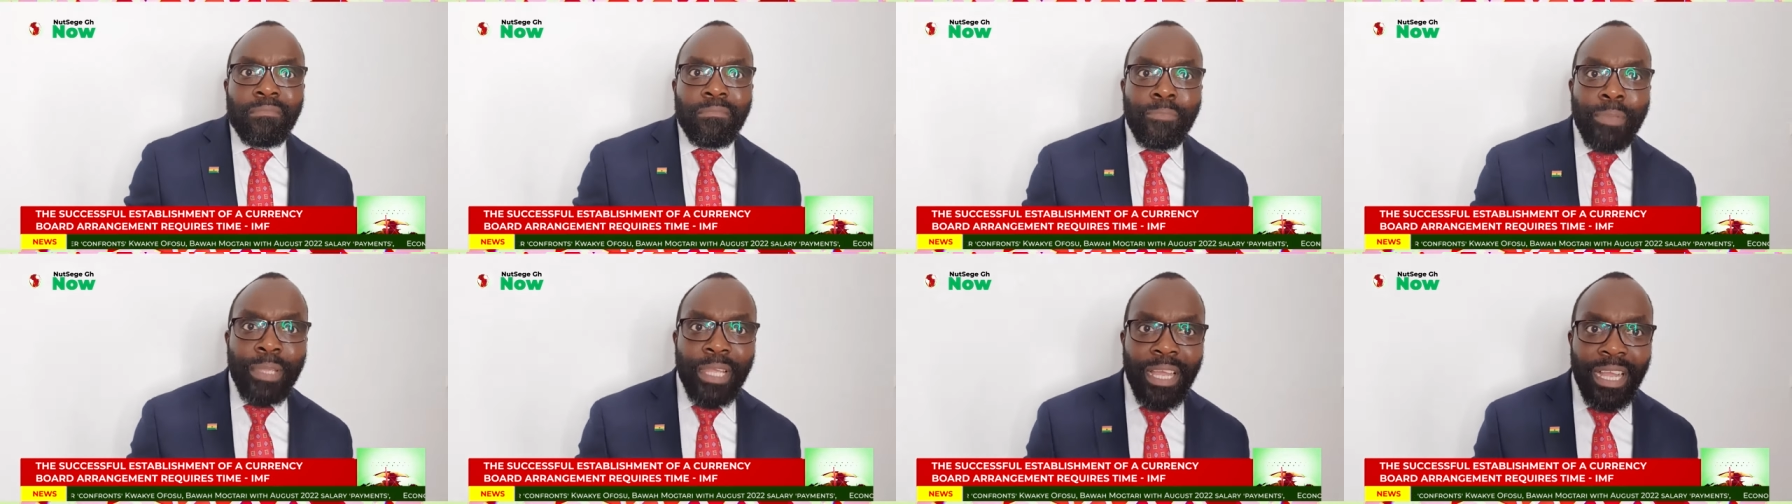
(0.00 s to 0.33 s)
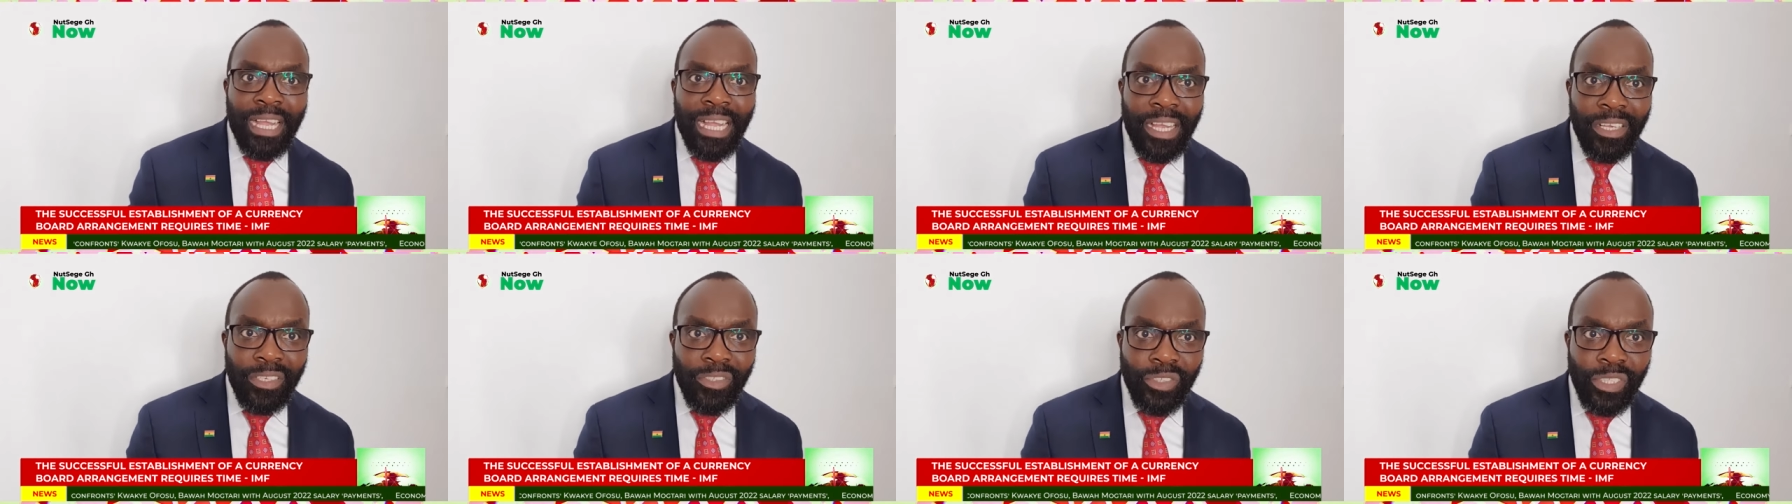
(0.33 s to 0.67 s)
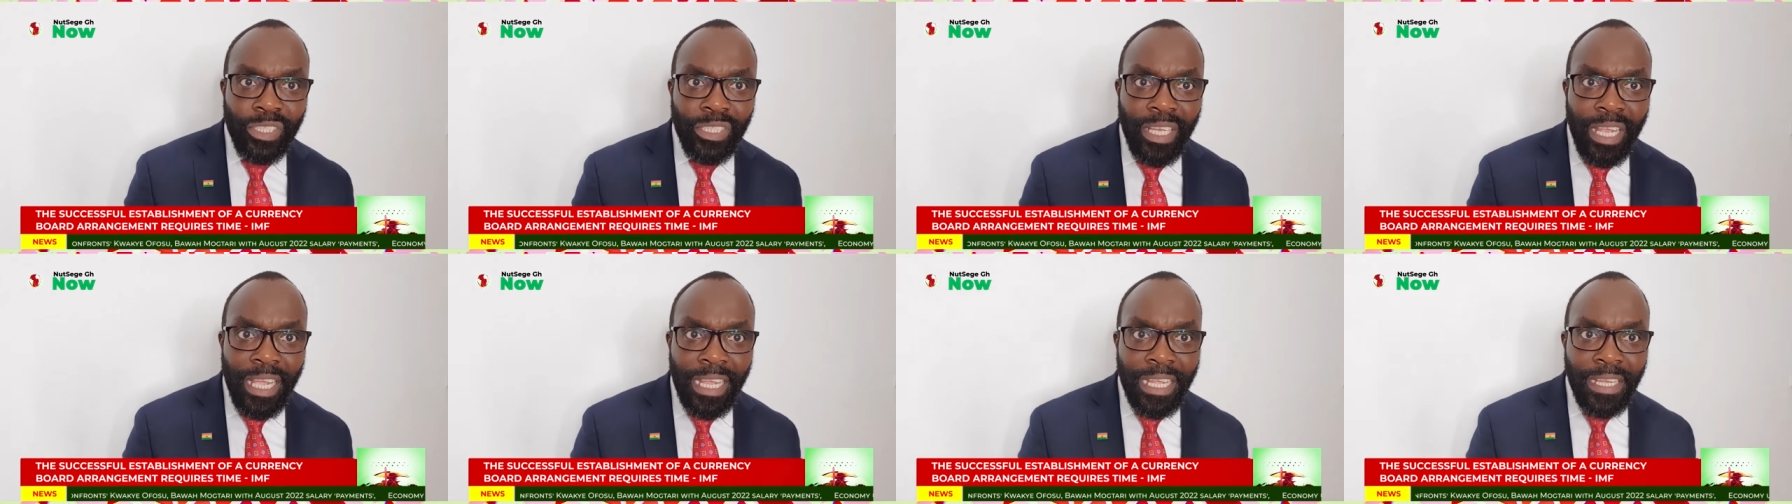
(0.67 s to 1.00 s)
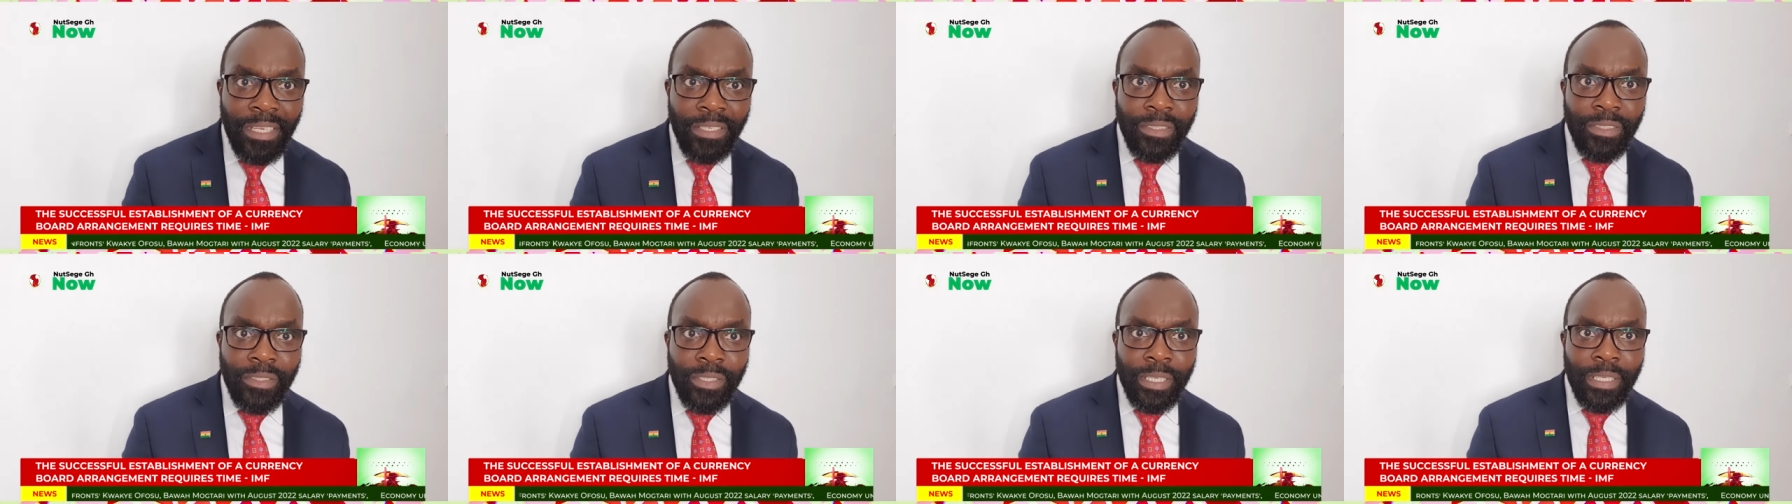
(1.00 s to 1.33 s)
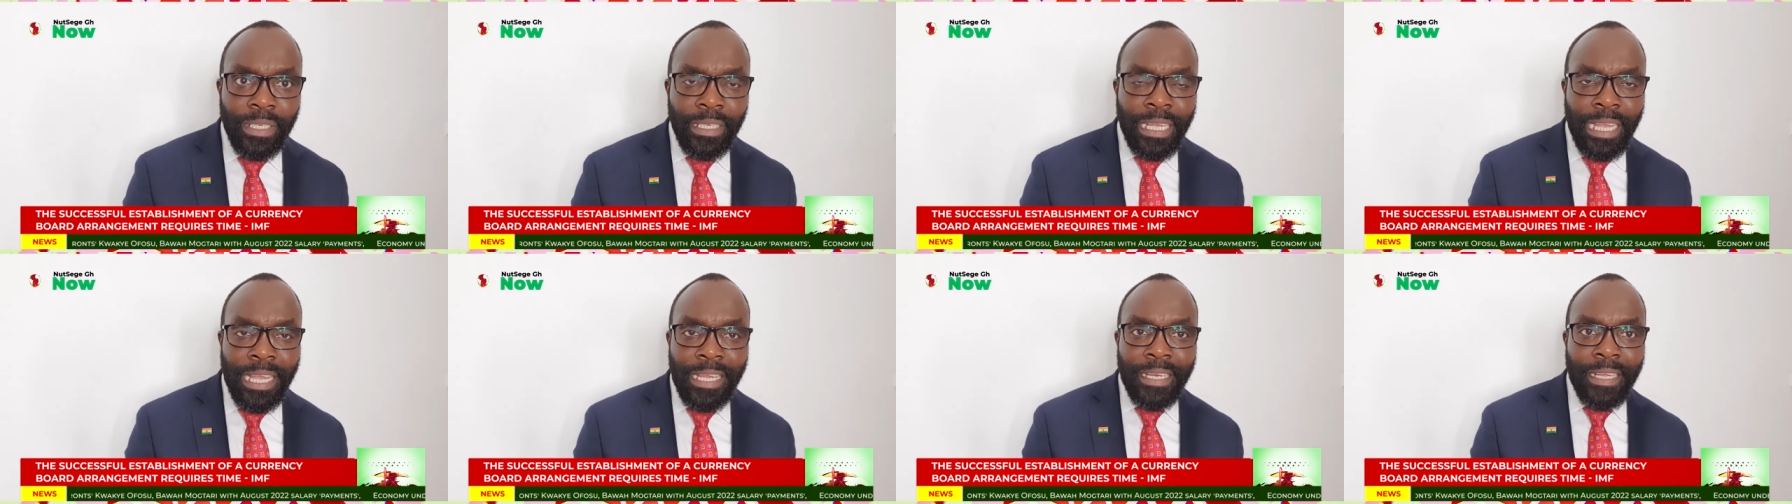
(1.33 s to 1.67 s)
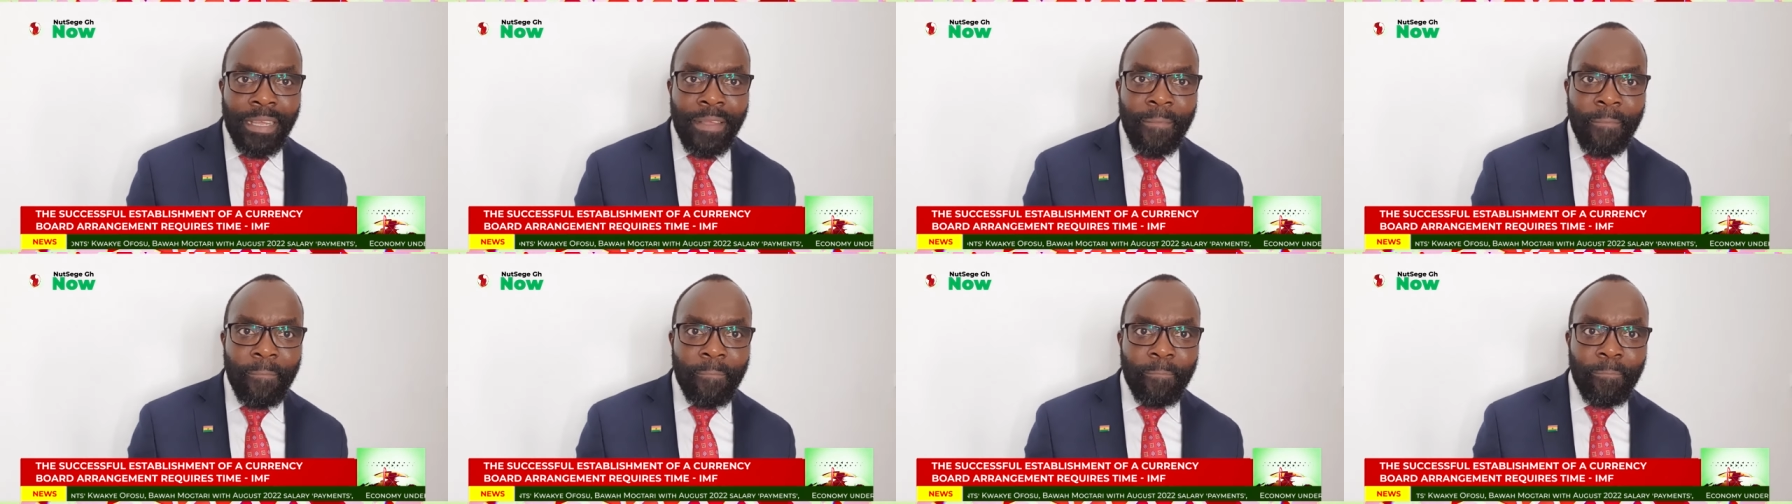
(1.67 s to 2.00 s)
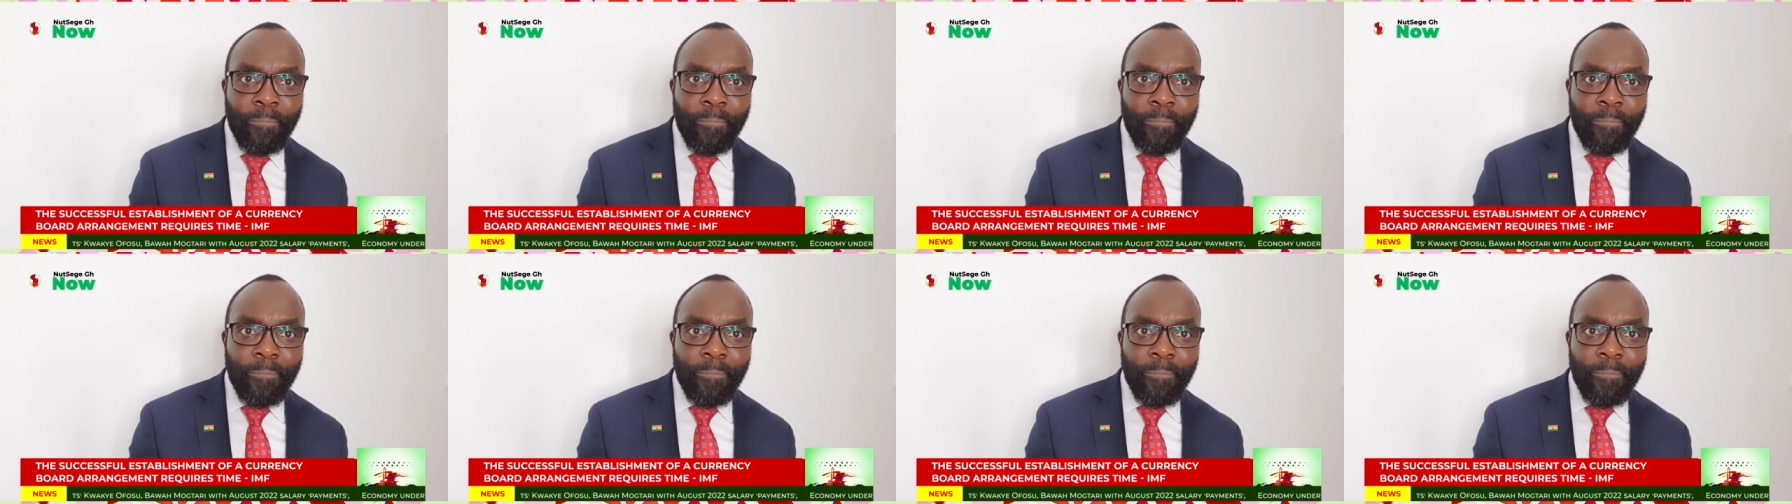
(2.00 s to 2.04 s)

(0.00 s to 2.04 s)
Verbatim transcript: bigger countries like country, Ghana.